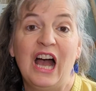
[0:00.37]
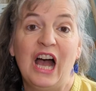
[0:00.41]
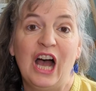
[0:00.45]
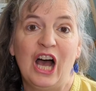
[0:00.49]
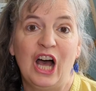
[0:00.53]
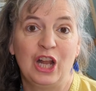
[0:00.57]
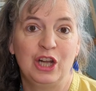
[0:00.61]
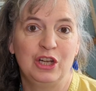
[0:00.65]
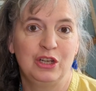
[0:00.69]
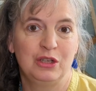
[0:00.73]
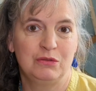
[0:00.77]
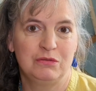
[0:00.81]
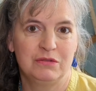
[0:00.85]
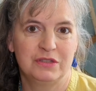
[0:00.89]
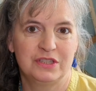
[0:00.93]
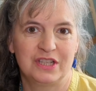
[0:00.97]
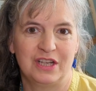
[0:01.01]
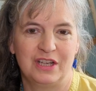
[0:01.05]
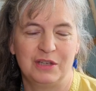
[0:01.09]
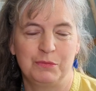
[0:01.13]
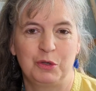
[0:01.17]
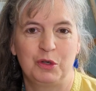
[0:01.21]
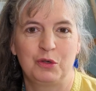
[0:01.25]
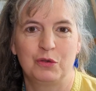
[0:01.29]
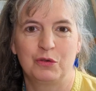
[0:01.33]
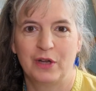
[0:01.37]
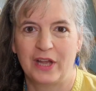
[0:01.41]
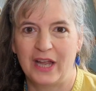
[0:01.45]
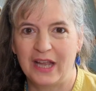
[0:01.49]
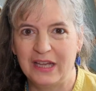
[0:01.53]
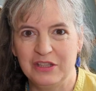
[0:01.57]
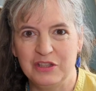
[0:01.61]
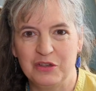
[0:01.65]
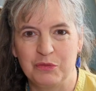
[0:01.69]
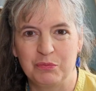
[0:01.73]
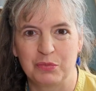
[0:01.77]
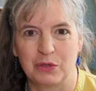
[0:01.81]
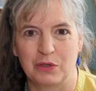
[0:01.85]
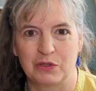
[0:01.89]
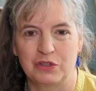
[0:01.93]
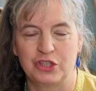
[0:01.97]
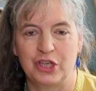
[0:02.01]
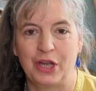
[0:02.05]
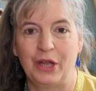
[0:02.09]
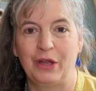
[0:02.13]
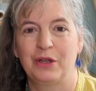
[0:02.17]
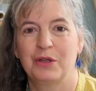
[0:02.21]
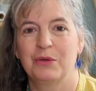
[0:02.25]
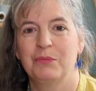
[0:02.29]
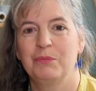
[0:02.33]
A long-term creative
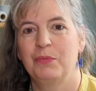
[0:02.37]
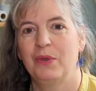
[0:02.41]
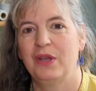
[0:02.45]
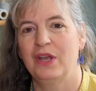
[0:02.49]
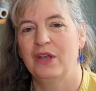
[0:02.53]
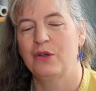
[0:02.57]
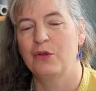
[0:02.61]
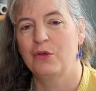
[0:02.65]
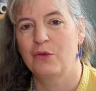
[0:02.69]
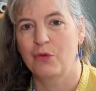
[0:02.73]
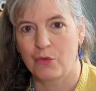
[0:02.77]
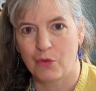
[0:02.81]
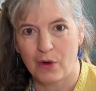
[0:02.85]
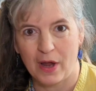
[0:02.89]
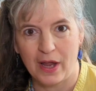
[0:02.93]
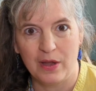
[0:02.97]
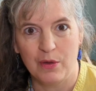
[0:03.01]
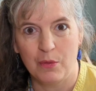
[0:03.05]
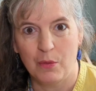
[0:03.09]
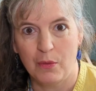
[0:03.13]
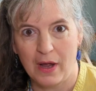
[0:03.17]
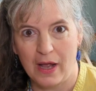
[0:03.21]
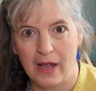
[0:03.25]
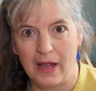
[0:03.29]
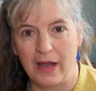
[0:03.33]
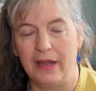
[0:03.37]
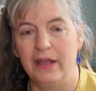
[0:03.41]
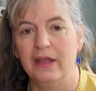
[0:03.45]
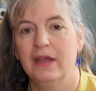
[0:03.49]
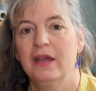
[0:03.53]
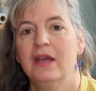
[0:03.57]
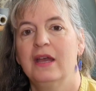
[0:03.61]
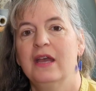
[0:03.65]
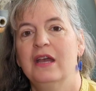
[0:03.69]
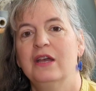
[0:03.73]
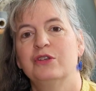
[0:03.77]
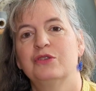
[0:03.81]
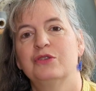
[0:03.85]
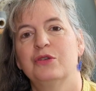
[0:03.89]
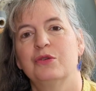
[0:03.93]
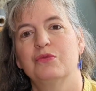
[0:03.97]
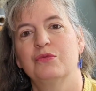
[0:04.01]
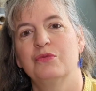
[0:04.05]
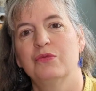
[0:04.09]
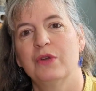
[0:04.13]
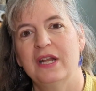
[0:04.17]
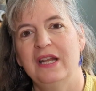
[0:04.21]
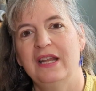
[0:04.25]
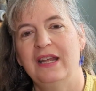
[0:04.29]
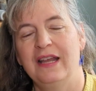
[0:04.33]
project can be a great way to
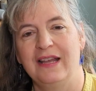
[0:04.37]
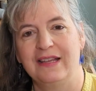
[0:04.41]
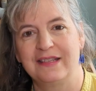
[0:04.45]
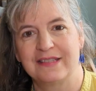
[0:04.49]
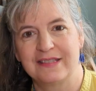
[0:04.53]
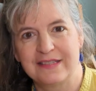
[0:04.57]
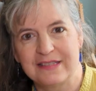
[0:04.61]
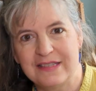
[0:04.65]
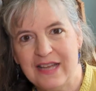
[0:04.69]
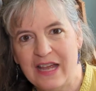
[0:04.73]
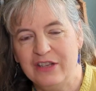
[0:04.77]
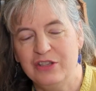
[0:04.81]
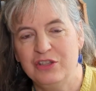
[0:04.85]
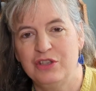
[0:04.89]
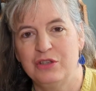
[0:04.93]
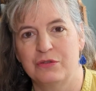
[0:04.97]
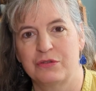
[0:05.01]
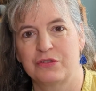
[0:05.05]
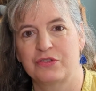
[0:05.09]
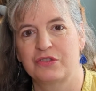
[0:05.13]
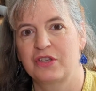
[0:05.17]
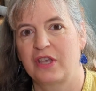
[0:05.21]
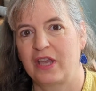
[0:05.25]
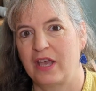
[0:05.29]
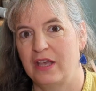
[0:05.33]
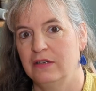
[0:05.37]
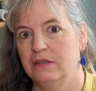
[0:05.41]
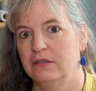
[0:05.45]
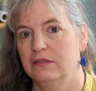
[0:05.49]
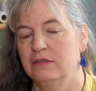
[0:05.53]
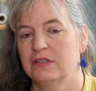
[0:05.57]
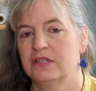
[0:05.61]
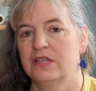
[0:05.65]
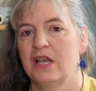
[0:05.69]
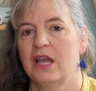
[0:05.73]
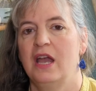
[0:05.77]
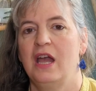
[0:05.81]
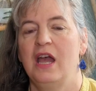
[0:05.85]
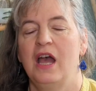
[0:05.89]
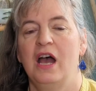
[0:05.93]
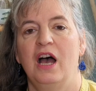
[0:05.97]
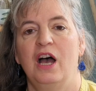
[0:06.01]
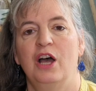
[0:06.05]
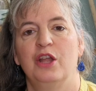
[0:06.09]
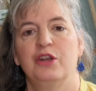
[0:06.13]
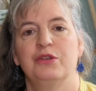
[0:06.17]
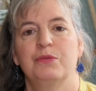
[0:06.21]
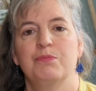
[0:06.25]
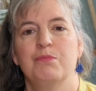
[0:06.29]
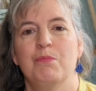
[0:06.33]
really extend your skills
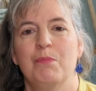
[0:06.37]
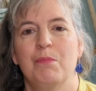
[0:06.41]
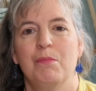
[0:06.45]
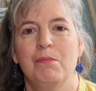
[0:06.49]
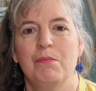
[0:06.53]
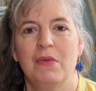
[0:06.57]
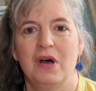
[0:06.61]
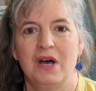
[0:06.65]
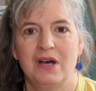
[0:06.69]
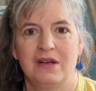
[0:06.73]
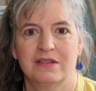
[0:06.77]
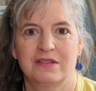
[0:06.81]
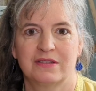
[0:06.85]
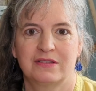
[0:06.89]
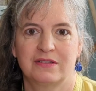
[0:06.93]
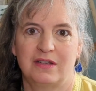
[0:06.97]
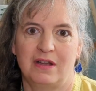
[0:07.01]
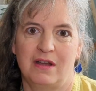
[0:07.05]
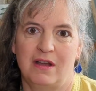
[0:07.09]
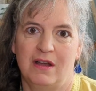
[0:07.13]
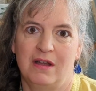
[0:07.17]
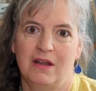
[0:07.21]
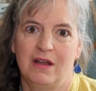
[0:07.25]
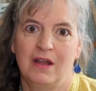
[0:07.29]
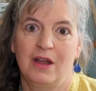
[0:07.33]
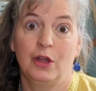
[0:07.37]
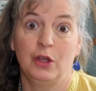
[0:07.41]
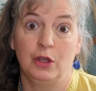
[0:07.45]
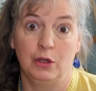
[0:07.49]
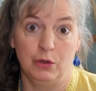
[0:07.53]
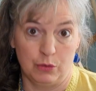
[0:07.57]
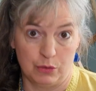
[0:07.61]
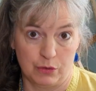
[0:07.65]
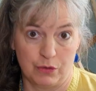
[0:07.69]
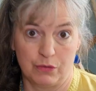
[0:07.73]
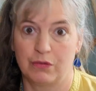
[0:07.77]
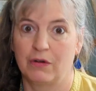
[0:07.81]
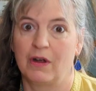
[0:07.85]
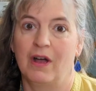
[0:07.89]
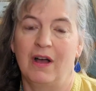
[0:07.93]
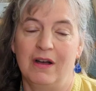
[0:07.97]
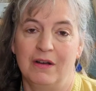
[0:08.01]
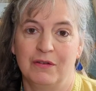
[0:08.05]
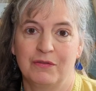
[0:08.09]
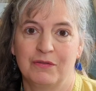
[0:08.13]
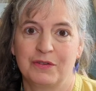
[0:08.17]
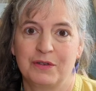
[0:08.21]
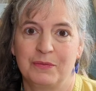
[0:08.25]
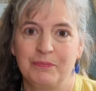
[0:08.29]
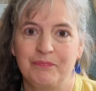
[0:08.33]
and master your
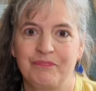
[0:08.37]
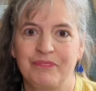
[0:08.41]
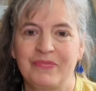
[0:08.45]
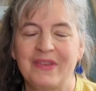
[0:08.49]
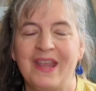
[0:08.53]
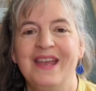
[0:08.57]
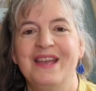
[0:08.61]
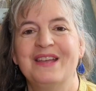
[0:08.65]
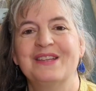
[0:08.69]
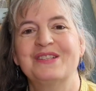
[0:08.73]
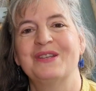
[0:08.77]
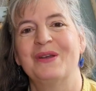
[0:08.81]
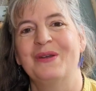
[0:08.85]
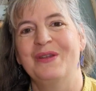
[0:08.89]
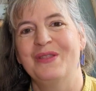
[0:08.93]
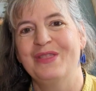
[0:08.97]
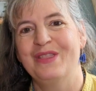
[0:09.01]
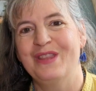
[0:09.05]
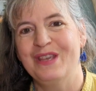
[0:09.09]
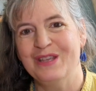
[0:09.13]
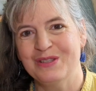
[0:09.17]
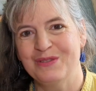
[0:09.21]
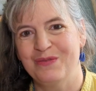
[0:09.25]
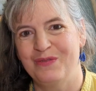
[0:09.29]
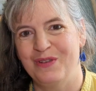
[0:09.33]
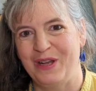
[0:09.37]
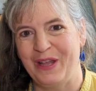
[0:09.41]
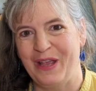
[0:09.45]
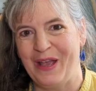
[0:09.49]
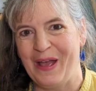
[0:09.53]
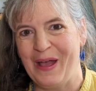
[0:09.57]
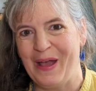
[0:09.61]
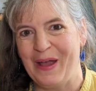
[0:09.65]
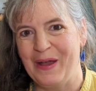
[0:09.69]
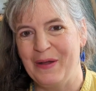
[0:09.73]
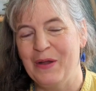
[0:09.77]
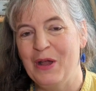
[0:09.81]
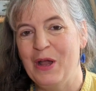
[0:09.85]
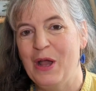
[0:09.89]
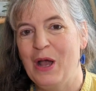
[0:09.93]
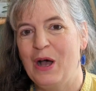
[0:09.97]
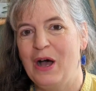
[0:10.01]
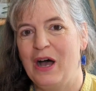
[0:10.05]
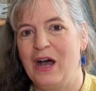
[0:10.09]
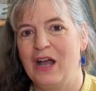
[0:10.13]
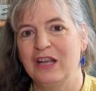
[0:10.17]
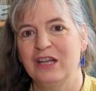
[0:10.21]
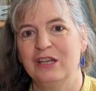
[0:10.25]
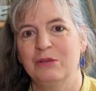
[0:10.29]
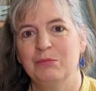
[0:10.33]
craft. So in this video,
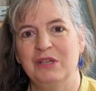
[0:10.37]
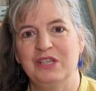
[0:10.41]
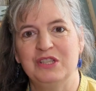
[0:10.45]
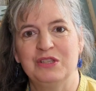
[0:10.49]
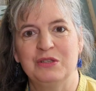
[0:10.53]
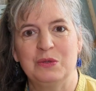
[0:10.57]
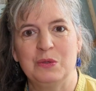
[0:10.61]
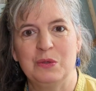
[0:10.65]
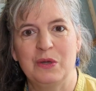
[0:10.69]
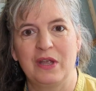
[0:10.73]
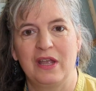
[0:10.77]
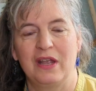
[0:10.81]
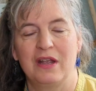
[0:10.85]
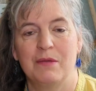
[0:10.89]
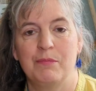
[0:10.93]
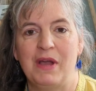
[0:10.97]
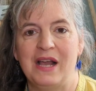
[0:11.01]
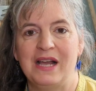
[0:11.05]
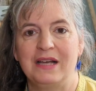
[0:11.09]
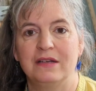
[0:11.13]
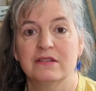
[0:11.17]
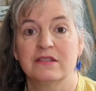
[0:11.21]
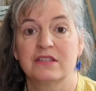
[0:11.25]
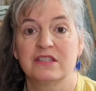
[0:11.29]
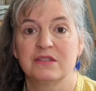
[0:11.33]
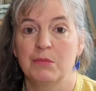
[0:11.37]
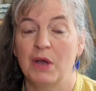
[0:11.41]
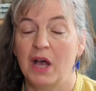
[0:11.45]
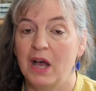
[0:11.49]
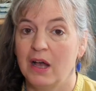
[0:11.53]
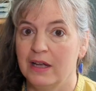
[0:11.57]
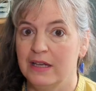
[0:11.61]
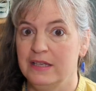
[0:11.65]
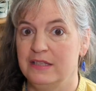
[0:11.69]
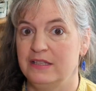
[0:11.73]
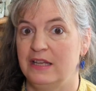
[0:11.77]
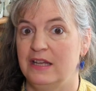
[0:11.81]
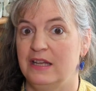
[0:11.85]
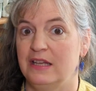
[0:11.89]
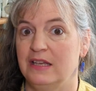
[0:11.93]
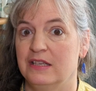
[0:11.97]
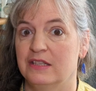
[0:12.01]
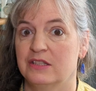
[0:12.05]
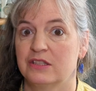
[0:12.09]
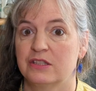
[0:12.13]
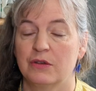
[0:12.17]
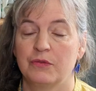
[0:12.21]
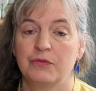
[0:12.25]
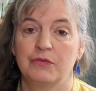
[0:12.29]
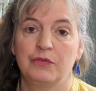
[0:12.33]
I'm going to be talking about some
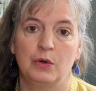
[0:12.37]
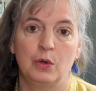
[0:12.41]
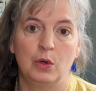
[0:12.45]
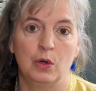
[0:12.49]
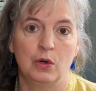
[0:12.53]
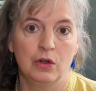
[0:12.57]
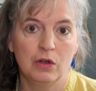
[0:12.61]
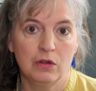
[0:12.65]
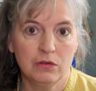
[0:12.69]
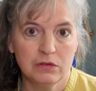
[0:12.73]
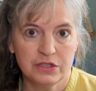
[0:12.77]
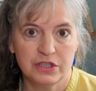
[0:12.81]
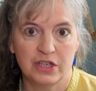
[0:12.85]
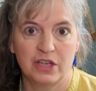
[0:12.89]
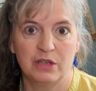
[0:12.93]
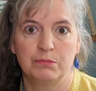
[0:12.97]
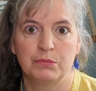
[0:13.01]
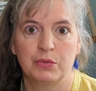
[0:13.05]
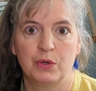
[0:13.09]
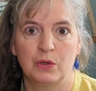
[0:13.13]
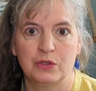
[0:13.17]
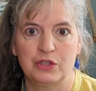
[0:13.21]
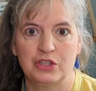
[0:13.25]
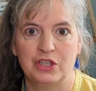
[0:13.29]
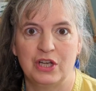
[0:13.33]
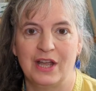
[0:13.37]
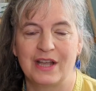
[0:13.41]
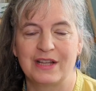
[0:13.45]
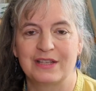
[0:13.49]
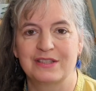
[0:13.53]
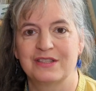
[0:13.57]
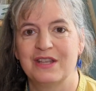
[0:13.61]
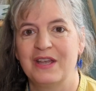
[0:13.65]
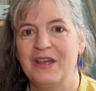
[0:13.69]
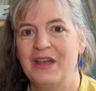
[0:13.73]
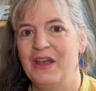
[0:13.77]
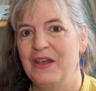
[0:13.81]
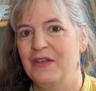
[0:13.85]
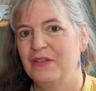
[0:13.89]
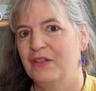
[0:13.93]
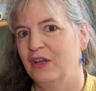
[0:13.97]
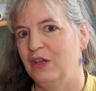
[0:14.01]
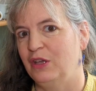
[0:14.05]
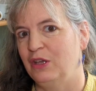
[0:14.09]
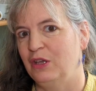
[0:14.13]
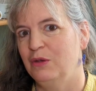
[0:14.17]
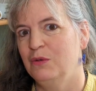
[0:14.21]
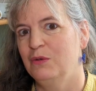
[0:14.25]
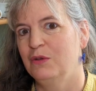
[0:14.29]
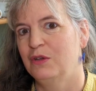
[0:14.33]
ideas for long-term projects that
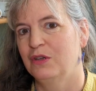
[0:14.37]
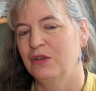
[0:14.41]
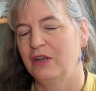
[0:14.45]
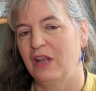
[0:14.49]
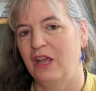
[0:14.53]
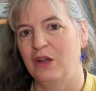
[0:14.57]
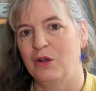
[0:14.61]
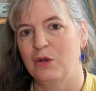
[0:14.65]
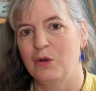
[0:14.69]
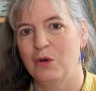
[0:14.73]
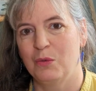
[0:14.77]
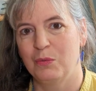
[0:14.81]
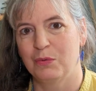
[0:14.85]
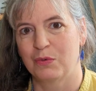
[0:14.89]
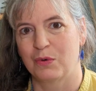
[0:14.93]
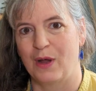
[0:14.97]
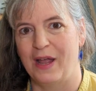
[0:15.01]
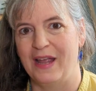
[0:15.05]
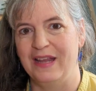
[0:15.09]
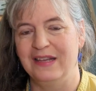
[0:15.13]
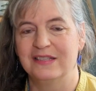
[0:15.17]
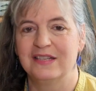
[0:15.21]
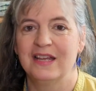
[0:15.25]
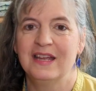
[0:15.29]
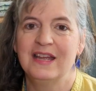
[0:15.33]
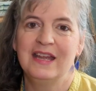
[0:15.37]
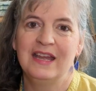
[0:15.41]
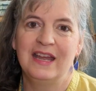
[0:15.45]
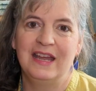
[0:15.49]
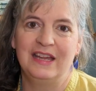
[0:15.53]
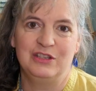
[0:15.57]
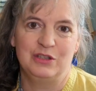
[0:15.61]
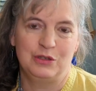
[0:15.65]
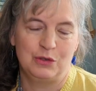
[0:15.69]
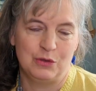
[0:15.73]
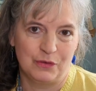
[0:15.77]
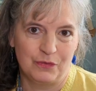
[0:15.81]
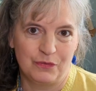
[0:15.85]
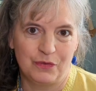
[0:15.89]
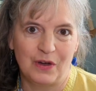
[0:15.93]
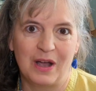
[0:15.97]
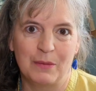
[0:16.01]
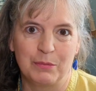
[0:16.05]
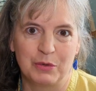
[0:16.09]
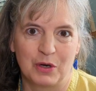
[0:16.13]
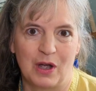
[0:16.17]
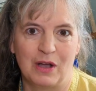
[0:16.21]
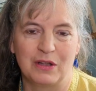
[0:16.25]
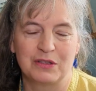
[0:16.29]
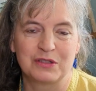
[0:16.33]
you can incorporate into your
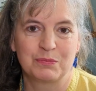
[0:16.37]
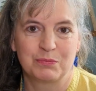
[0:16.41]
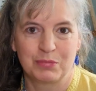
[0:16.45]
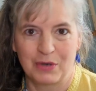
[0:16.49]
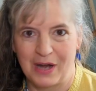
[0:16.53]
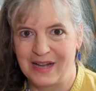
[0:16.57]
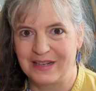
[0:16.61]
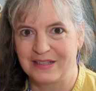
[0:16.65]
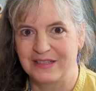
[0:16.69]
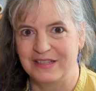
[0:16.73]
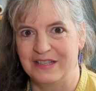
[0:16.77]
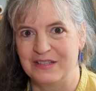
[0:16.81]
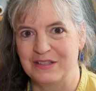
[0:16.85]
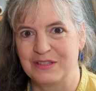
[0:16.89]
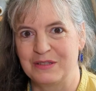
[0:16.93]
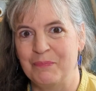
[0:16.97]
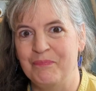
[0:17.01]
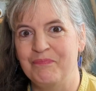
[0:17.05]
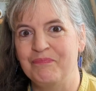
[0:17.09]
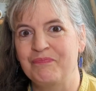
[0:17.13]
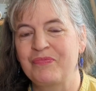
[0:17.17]
fibre arts practice.